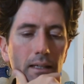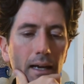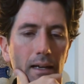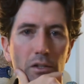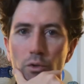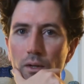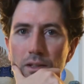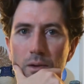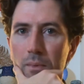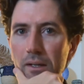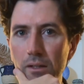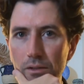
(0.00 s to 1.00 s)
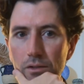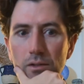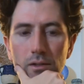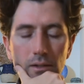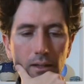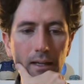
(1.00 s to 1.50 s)
and enjoyed their
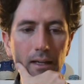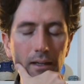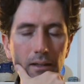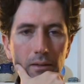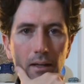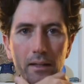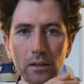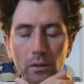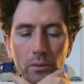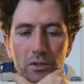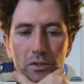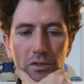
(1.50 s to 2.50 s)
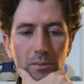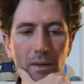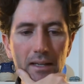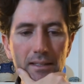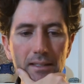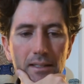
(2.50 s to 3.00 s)
beers and at their original
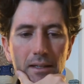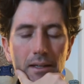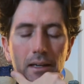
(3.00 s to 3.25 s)
space,